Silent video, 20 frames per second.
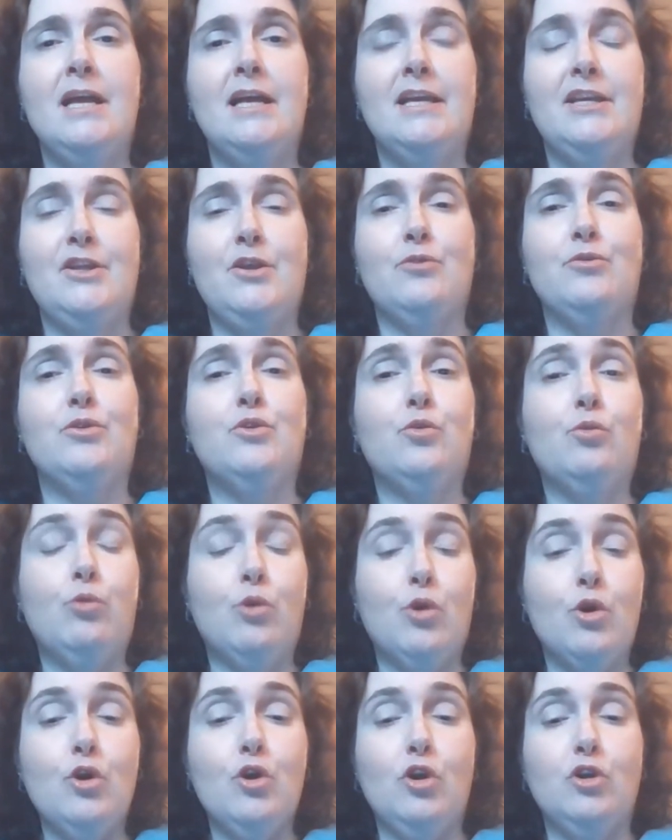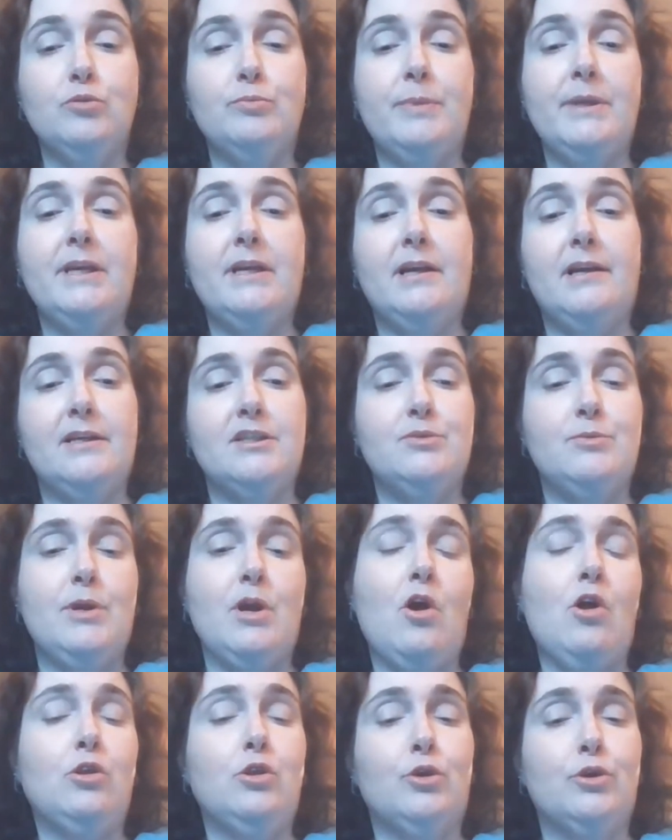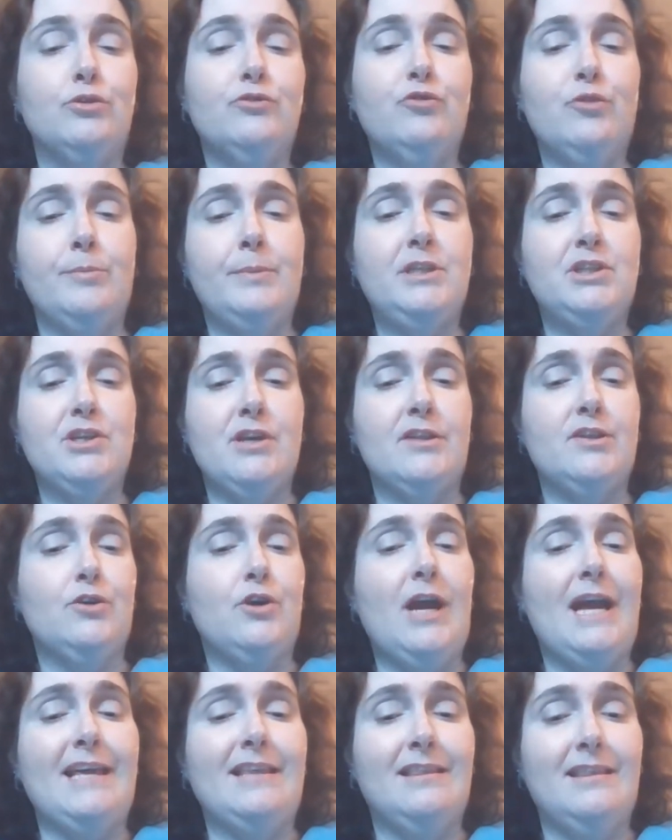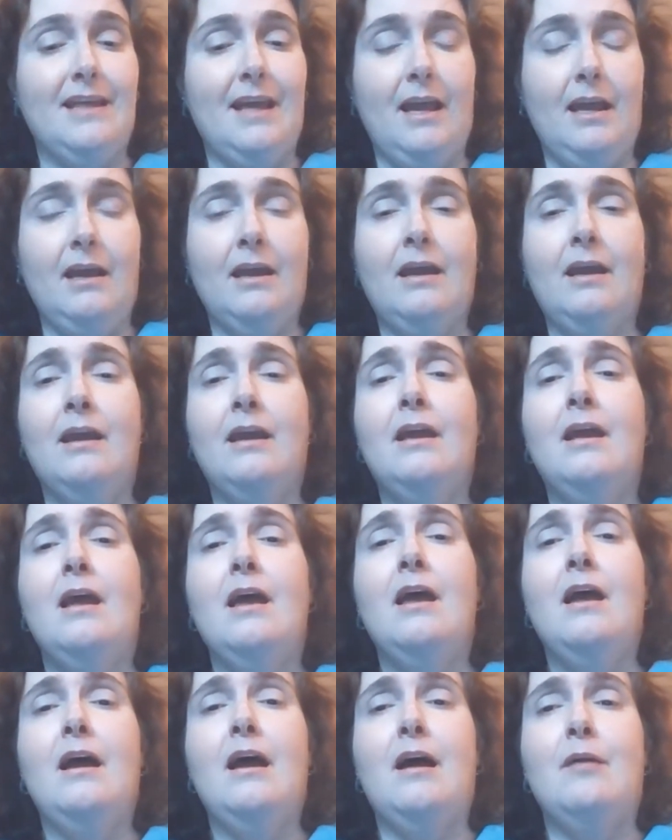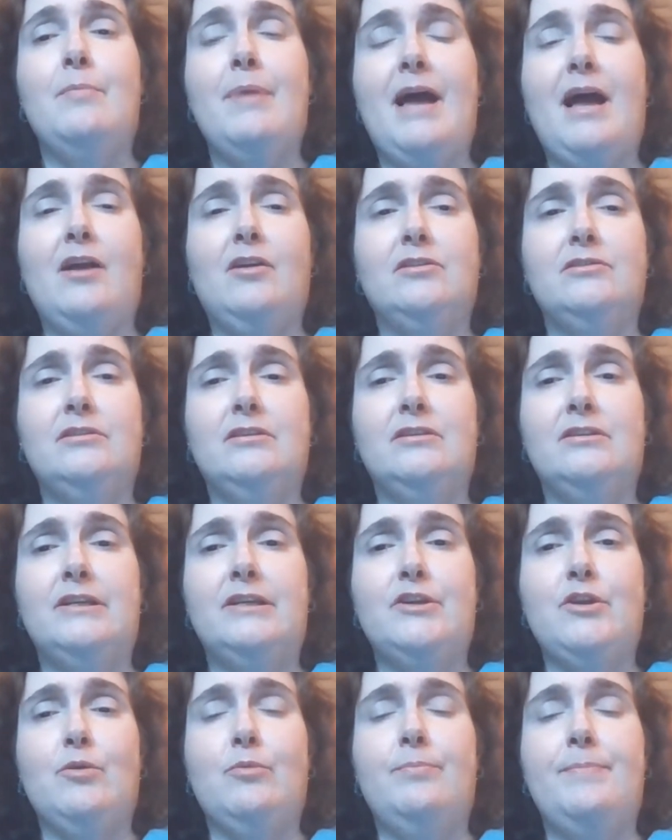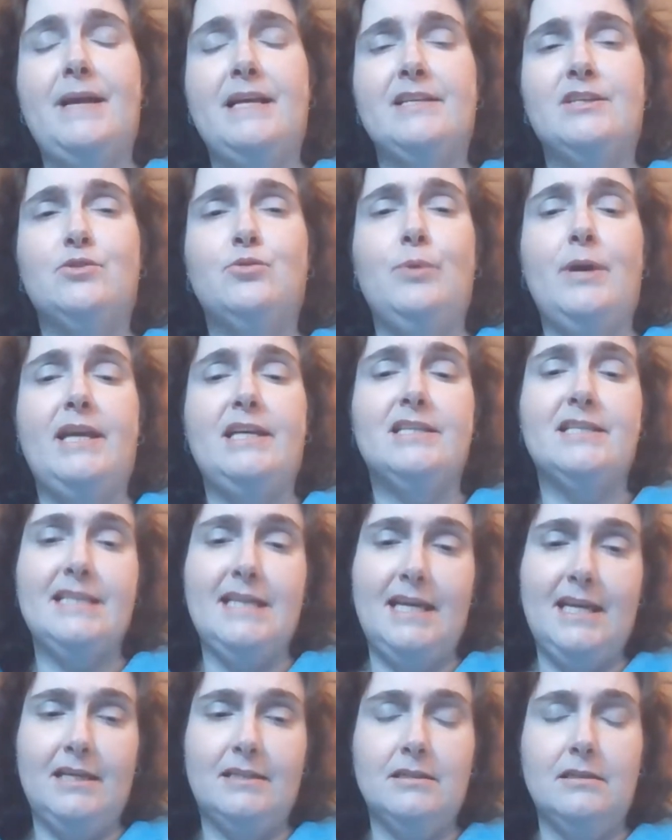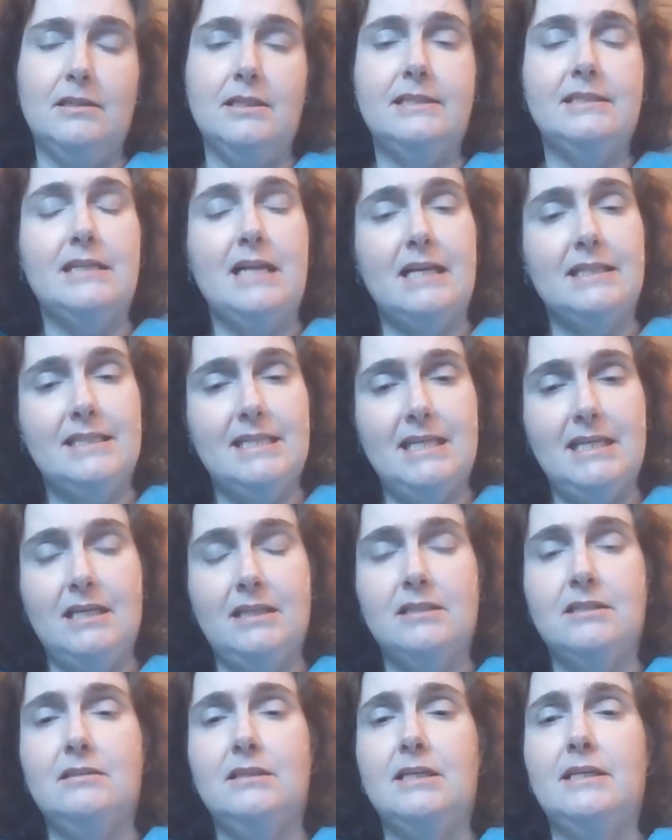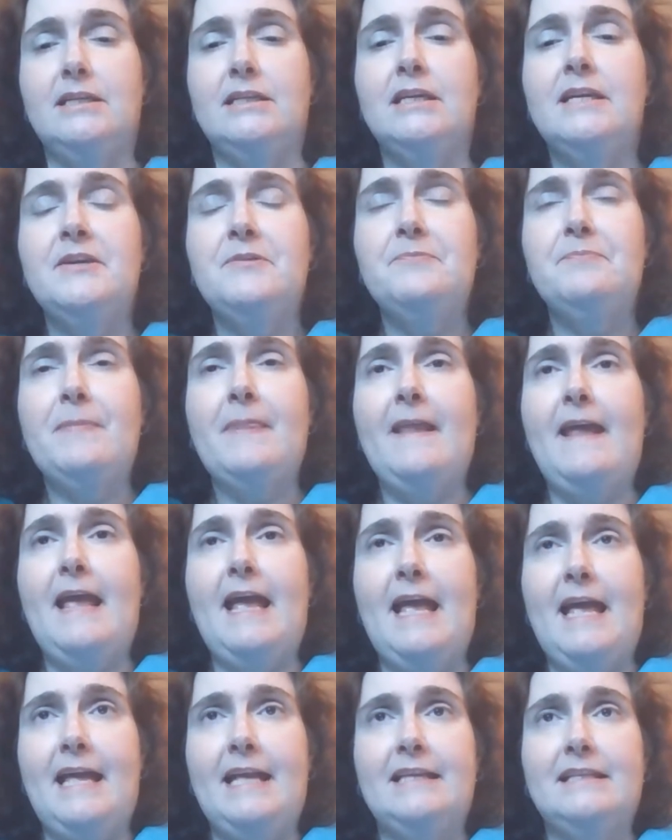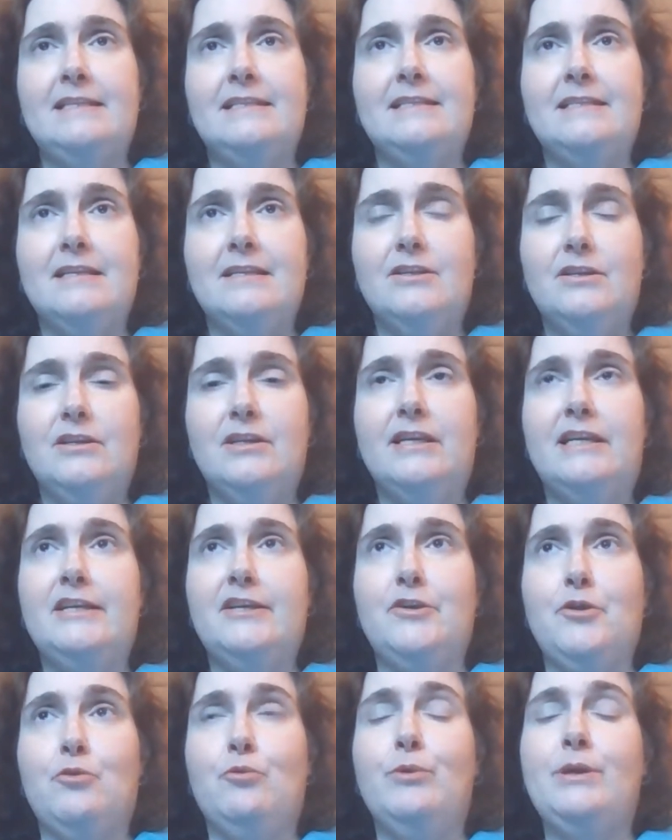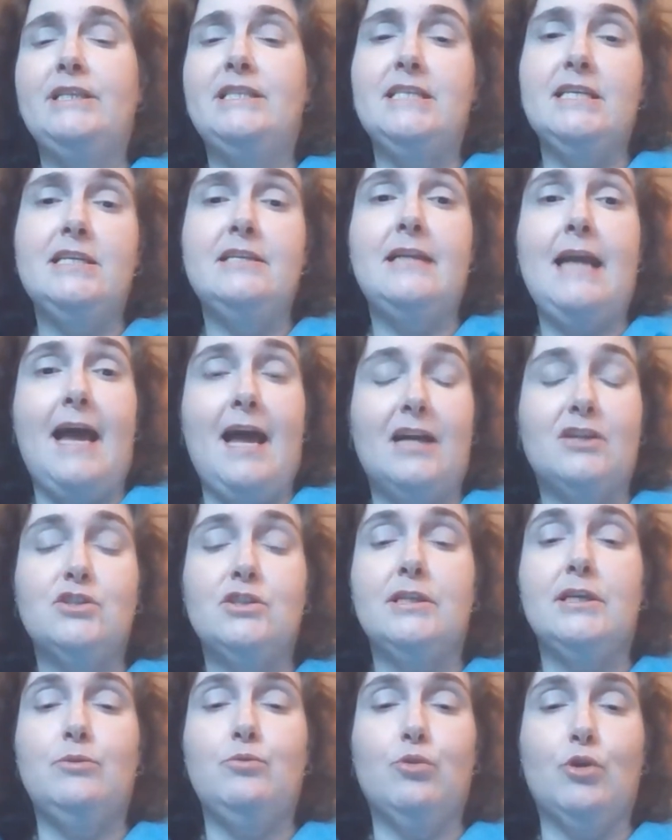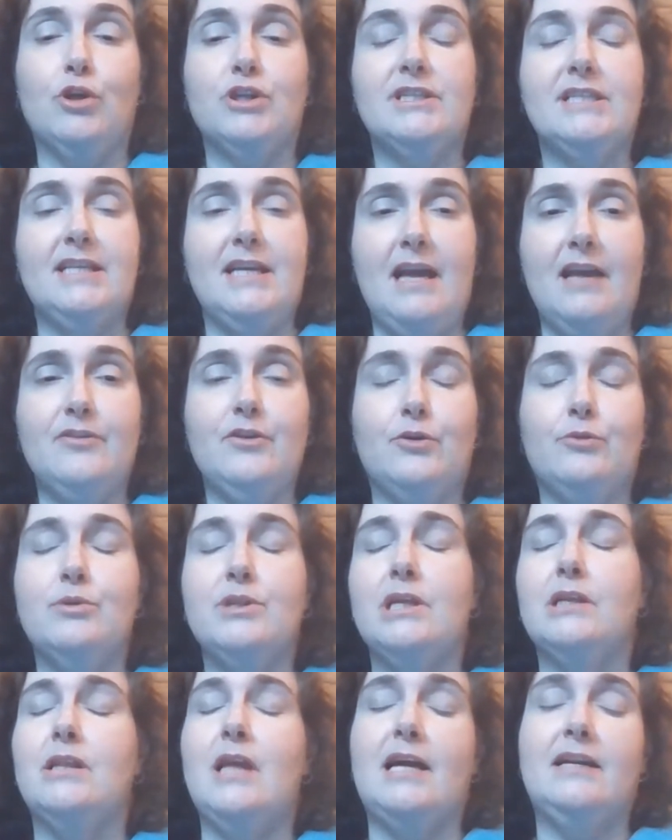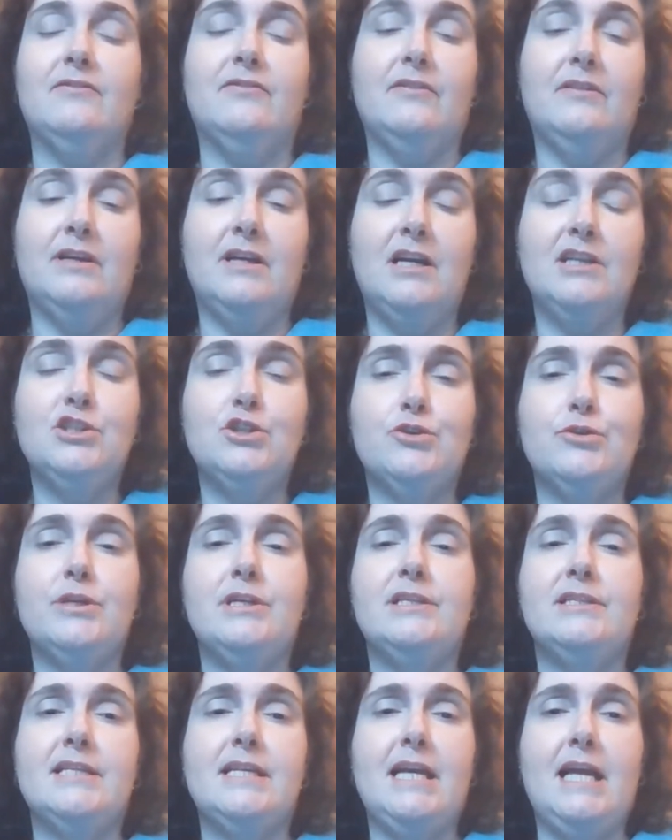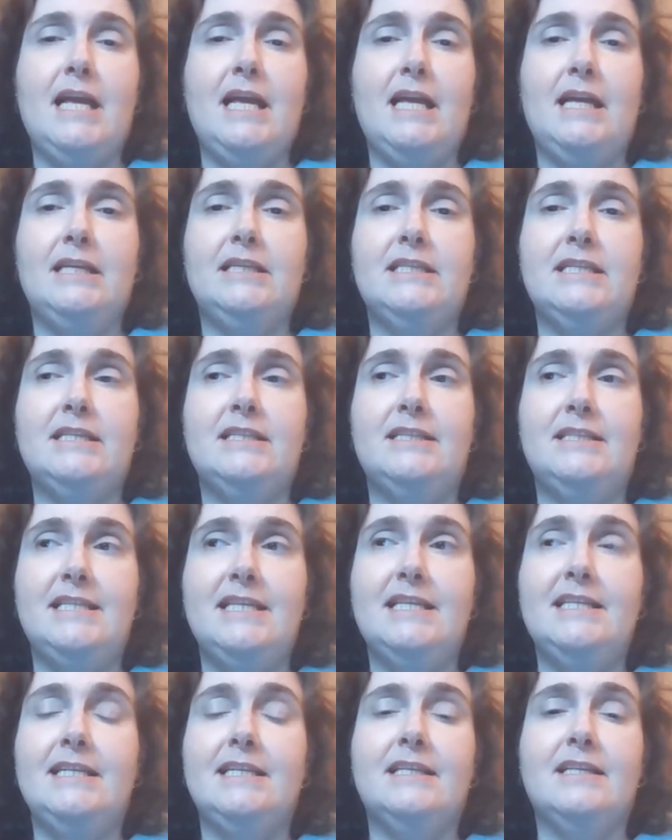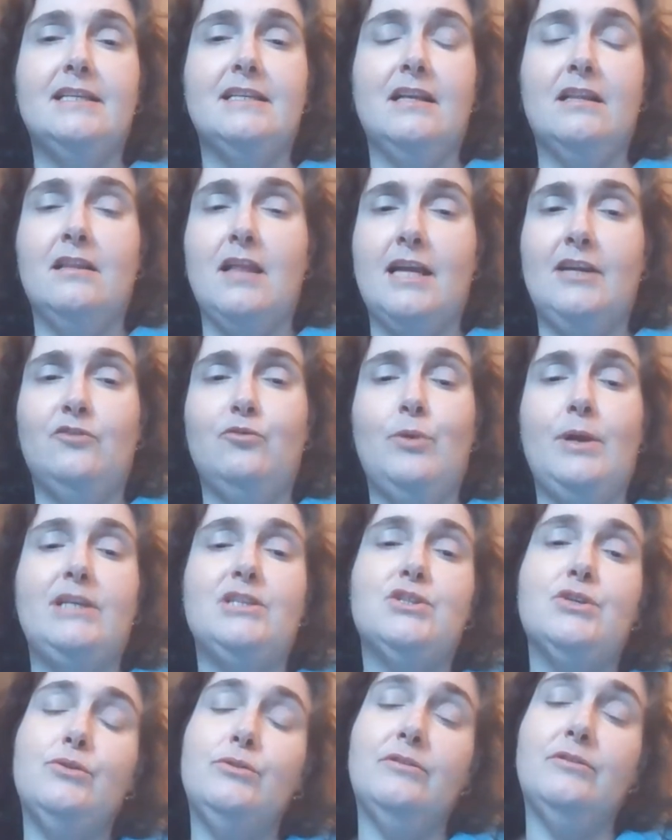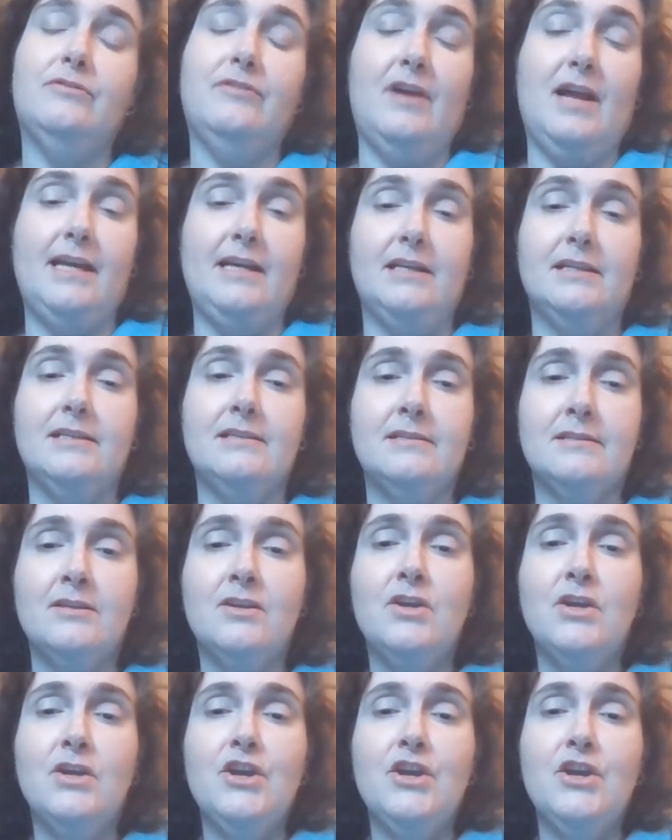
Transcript: you know, the world, because we all learn from each other, I think, about, you know, best ways to handle it, not to handle it, and you know, we did actually work together with a lot of countries, and it did in a lot of ways unify us.